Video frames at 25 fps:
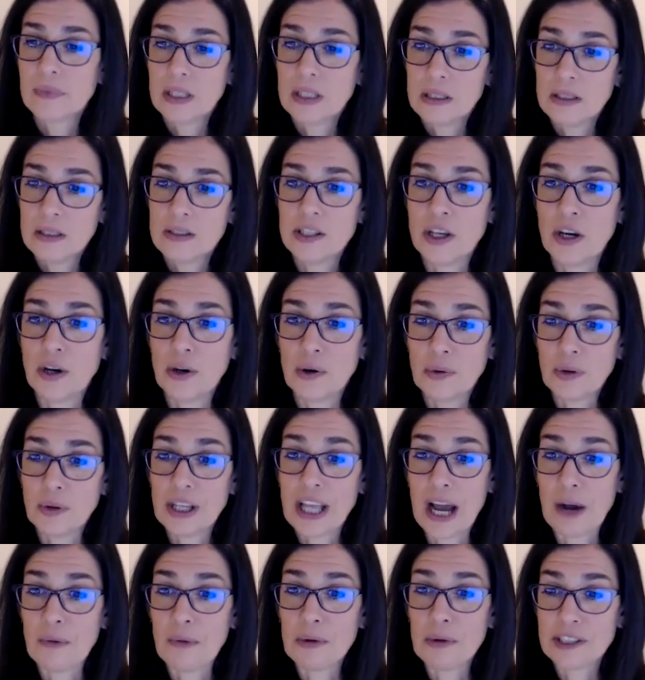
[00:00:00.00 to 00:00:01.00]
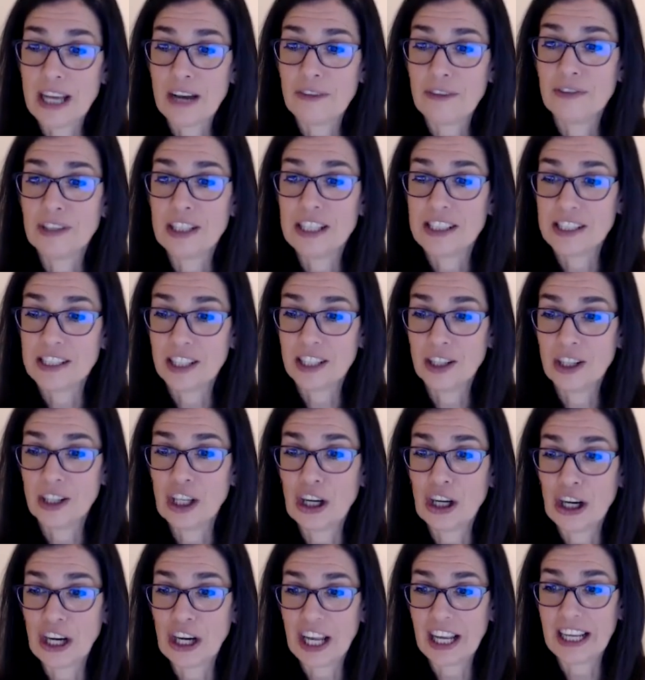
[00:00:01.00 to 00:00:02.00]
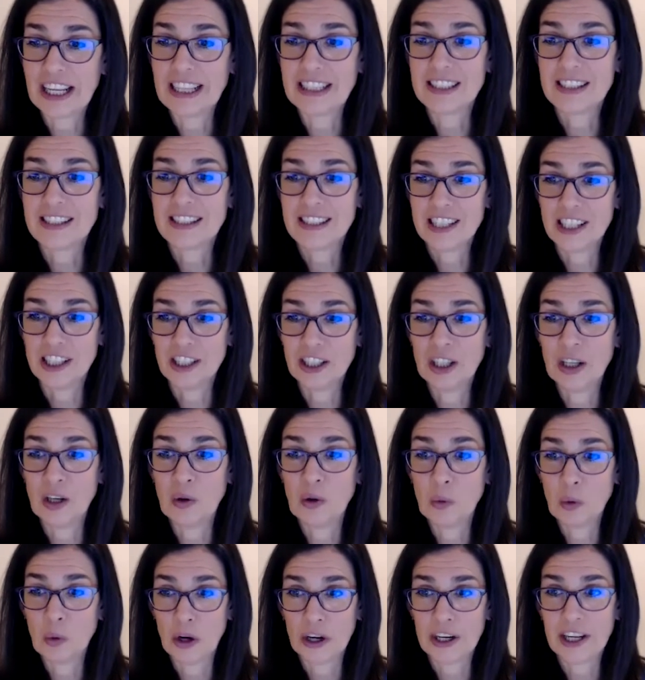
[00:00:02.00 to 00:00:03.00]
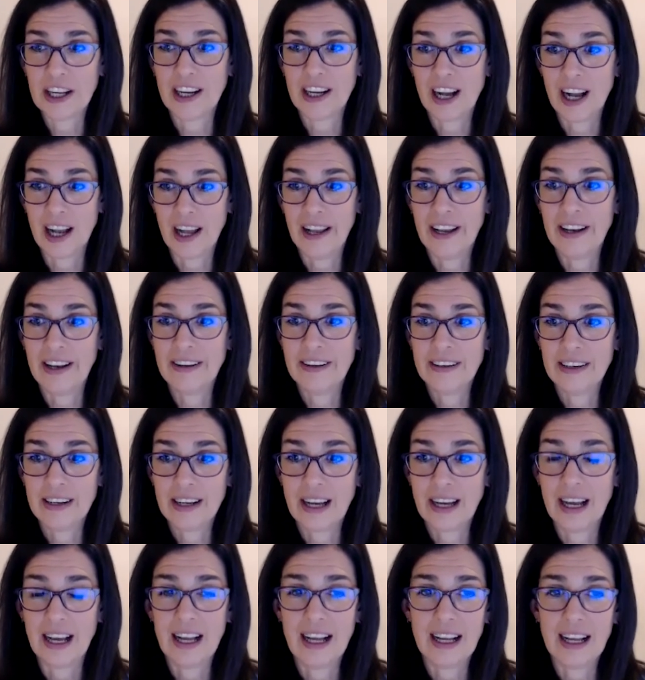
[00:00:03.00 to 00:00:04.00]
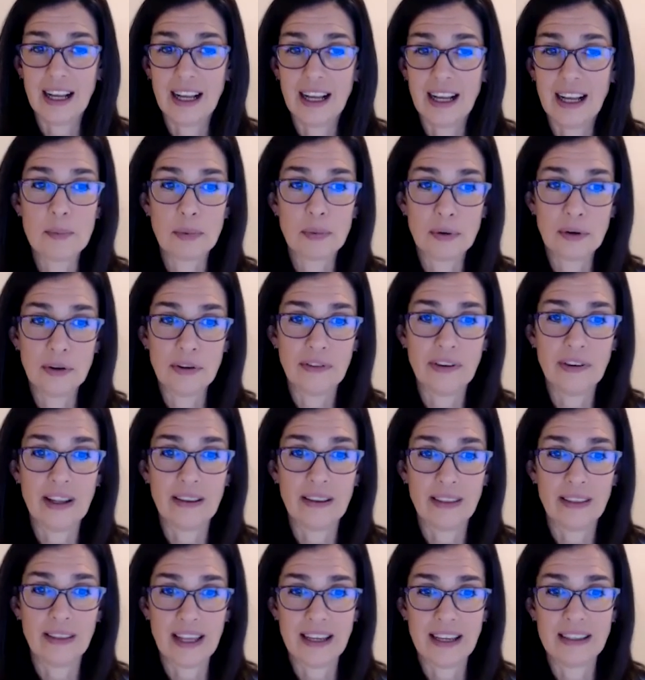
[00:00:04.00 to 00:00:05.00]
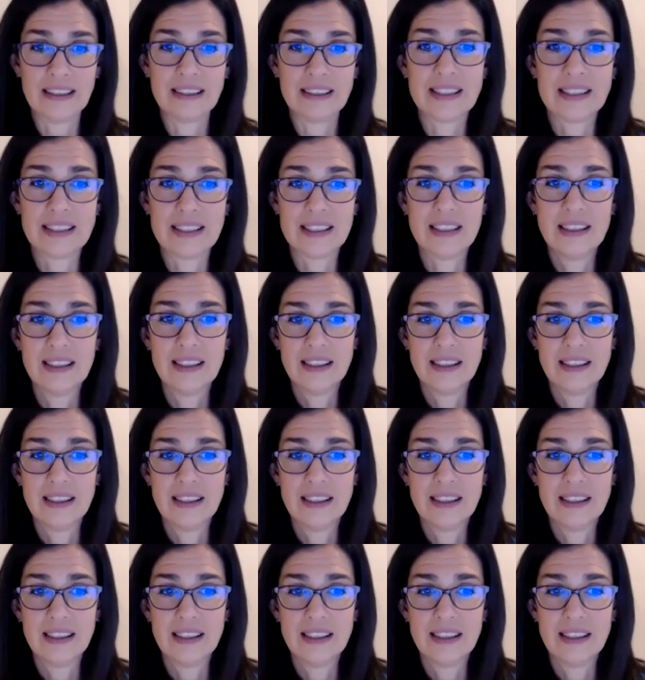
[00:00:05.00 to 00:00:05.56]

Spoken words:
So yeah, we're definitely still learning and still working on improving things.